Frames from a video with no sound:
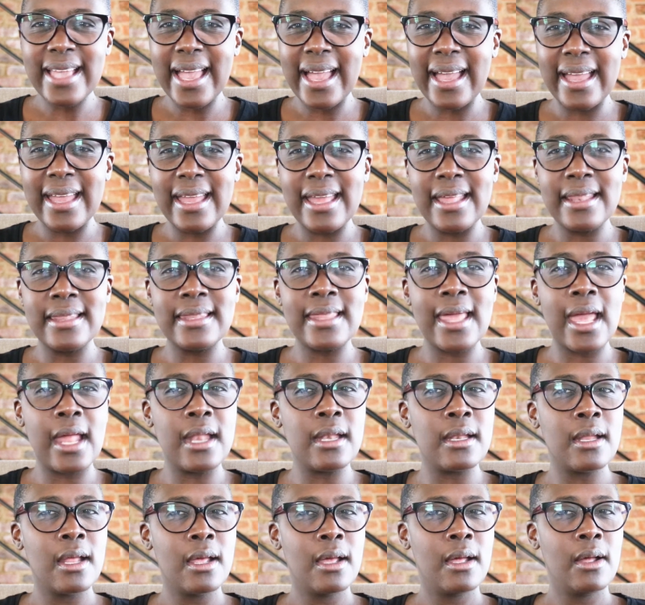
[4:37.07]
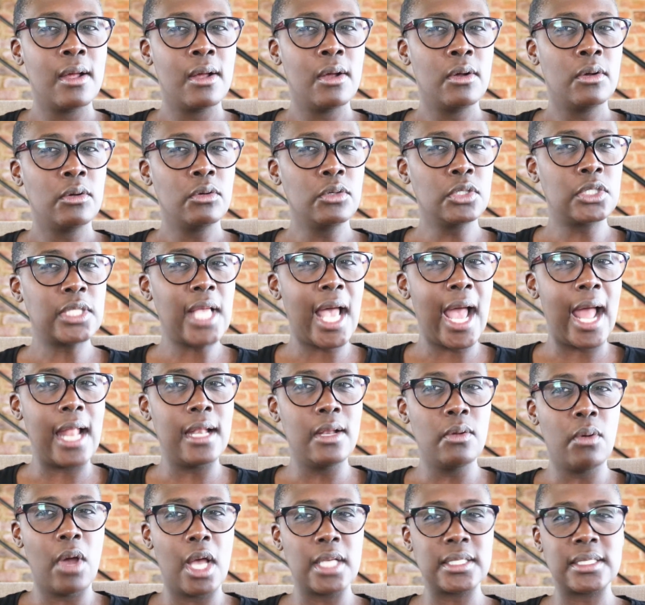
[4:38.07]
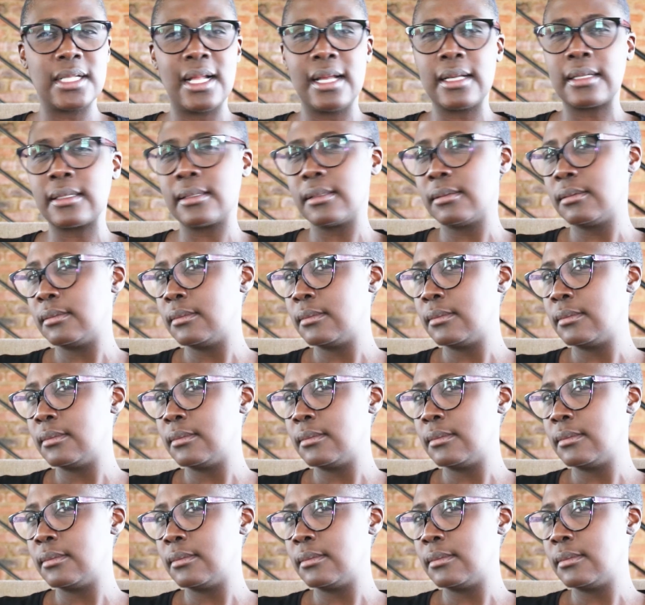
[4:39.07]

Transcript: And then Usali was like,